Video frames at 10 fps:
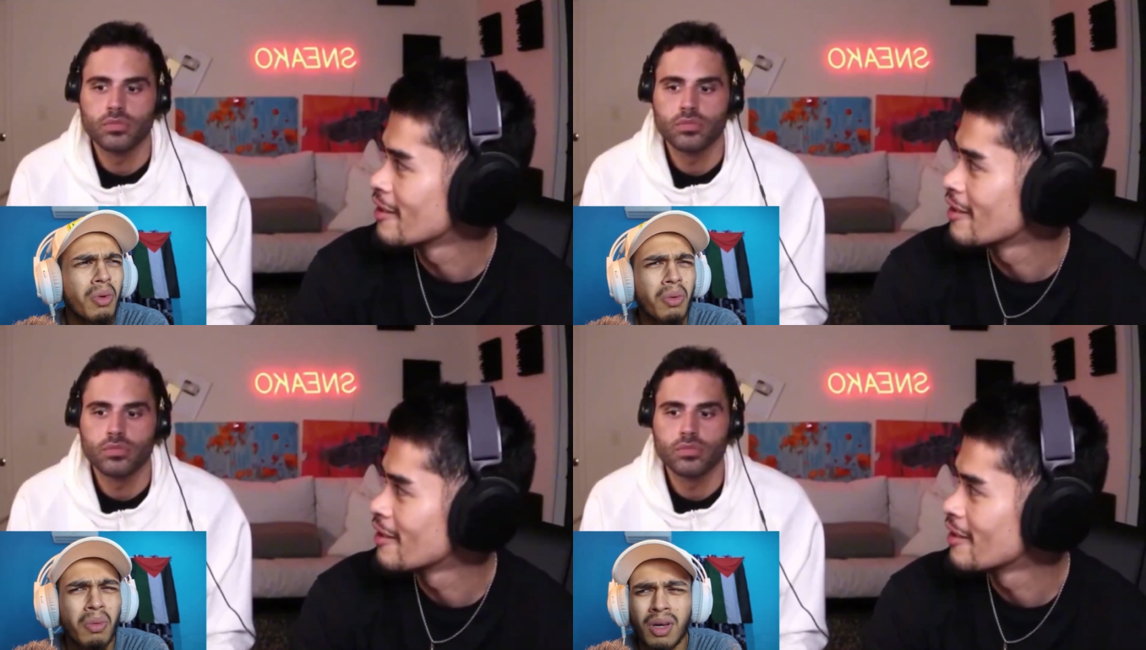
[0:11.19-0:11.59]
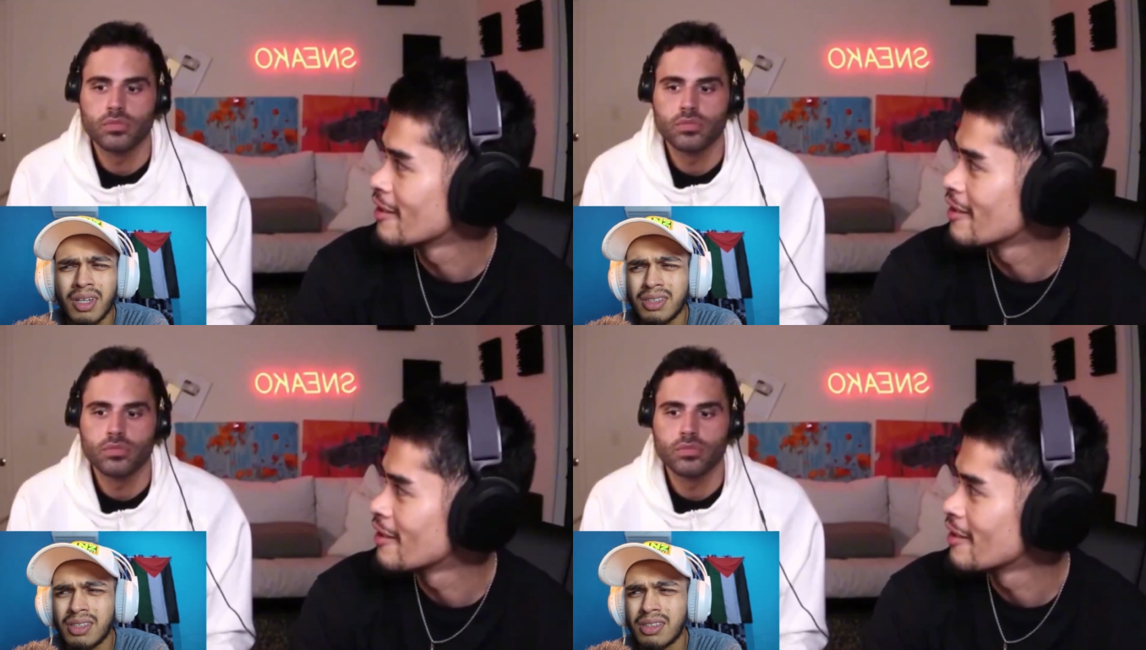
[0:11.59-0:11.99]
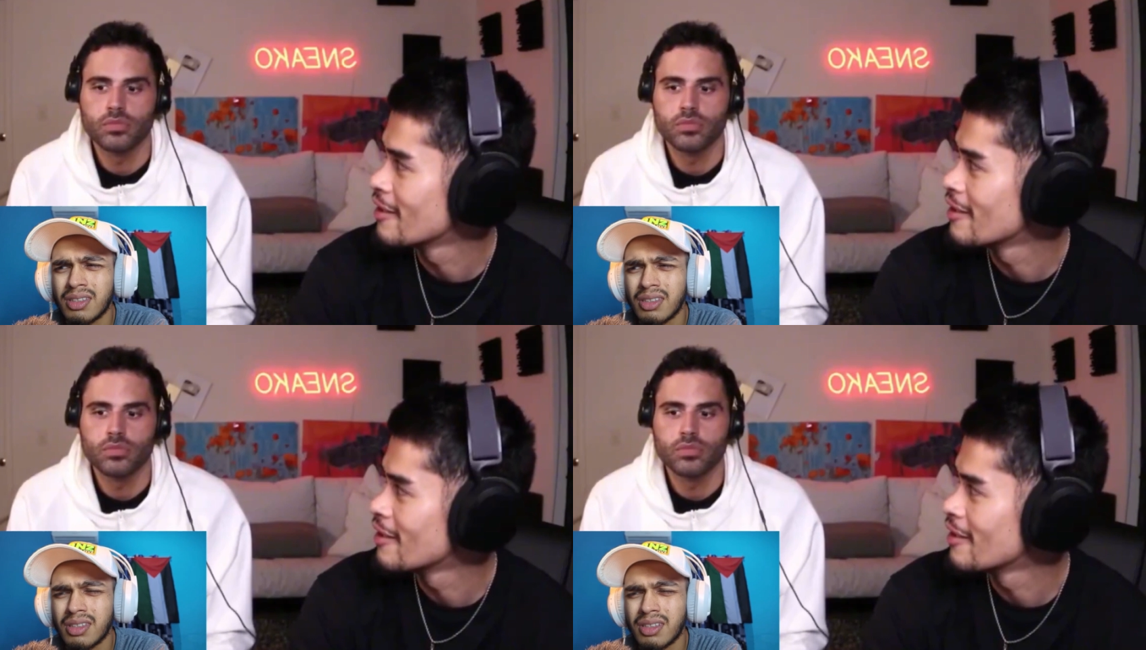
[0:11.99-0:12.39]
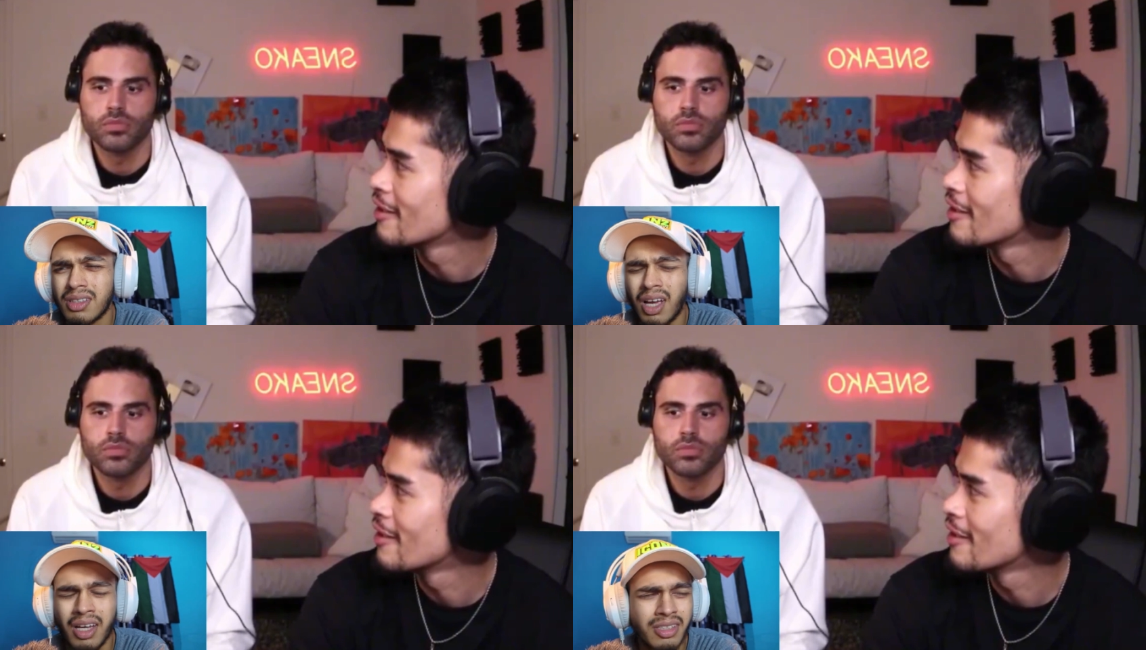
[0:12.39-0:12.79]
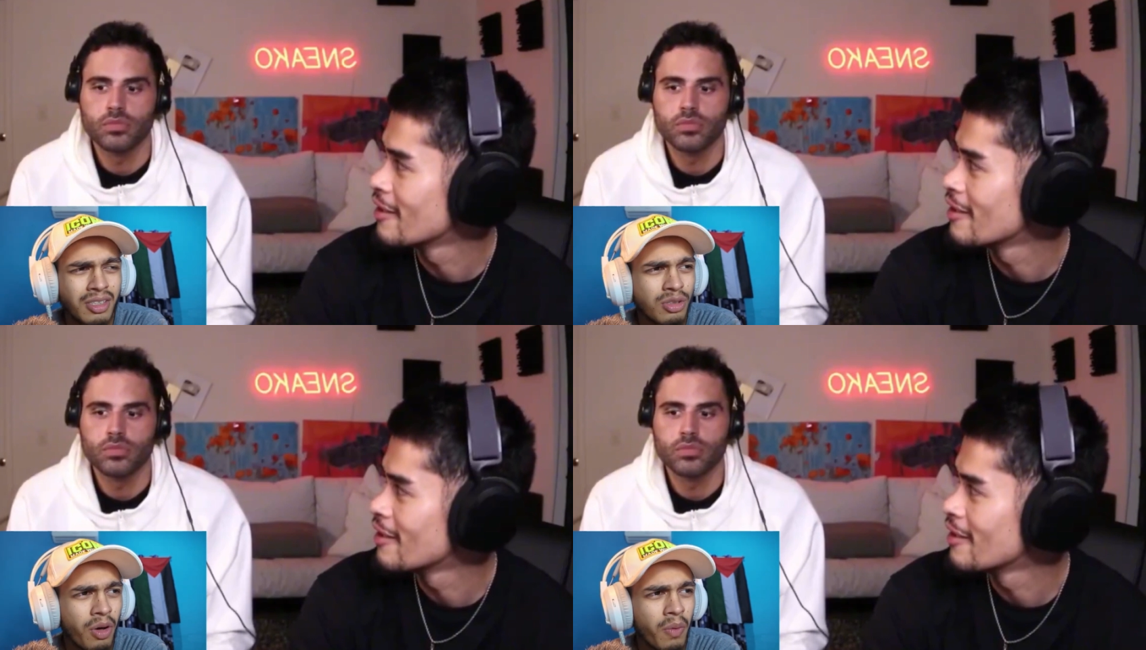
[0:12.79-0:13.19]
Speaker 1: What? I
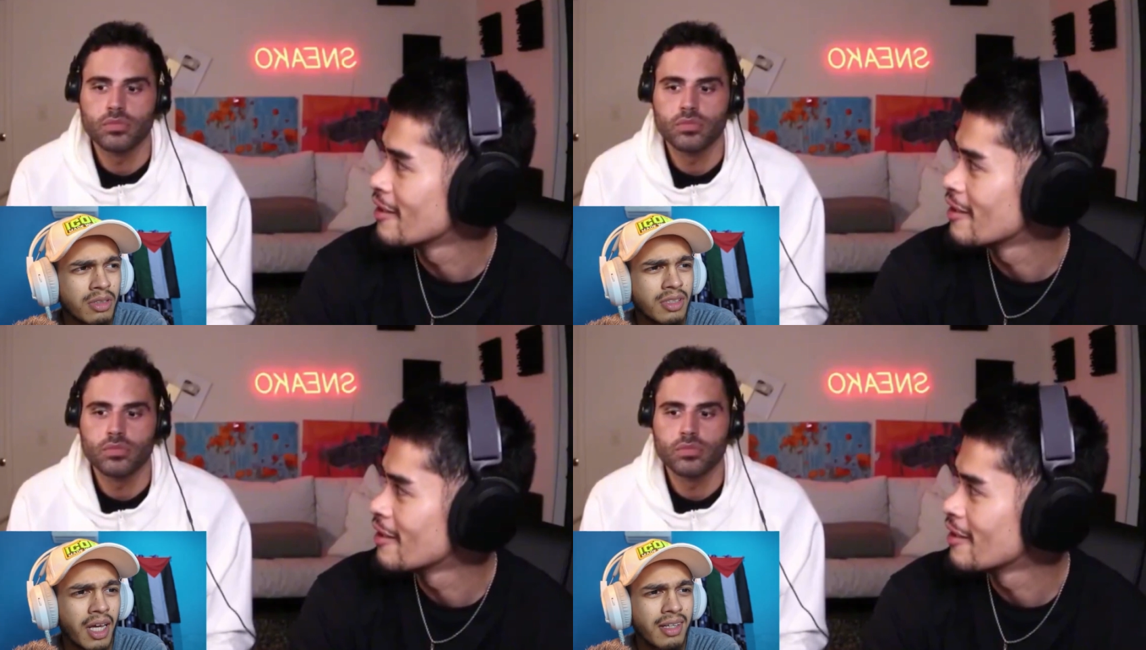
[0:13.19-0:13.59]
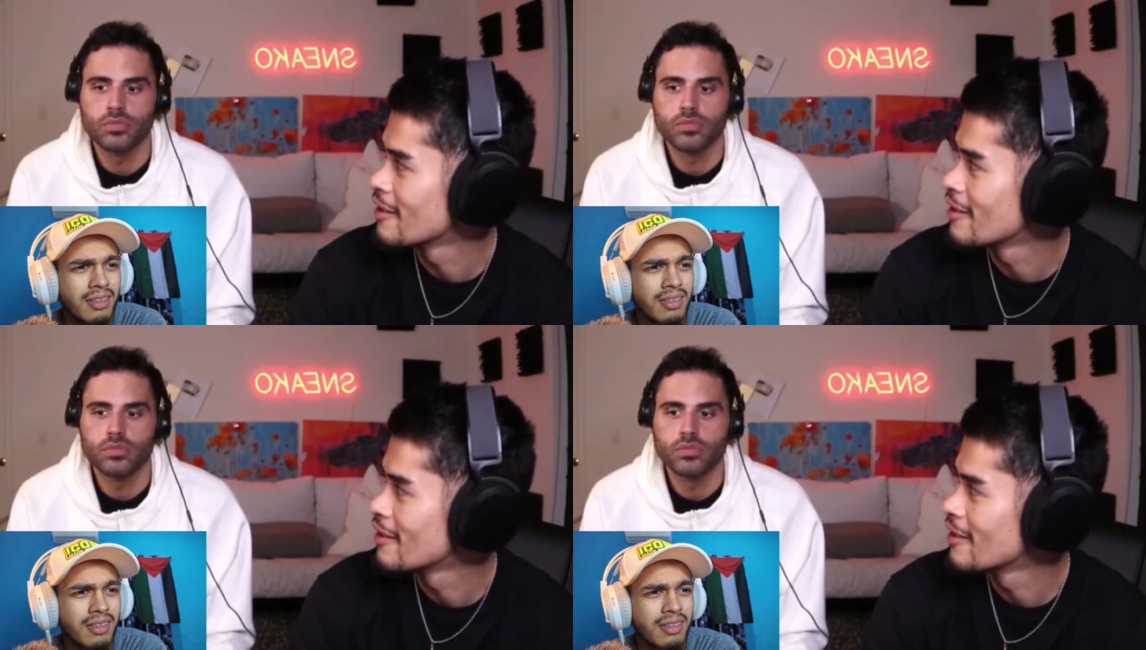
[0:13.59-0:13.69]
didn't know about that.